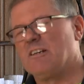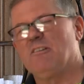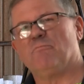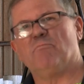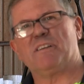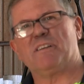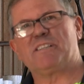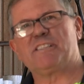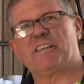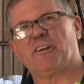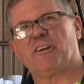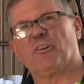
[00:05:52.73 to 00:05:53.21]

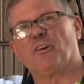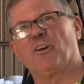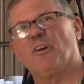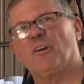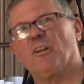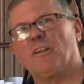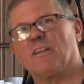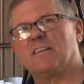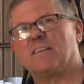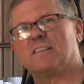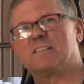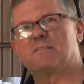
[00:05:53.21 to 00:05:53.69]

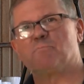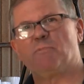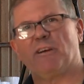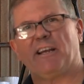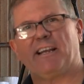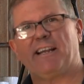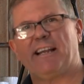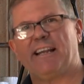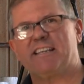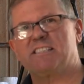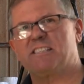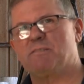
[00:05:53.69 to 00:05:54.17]
material has
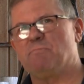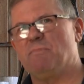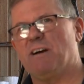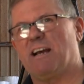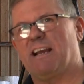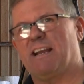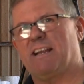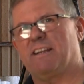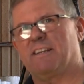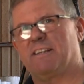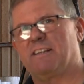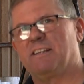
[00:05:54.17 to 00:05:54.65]
been
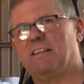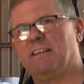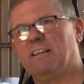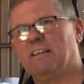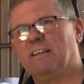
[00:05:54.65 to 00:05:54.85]
estimated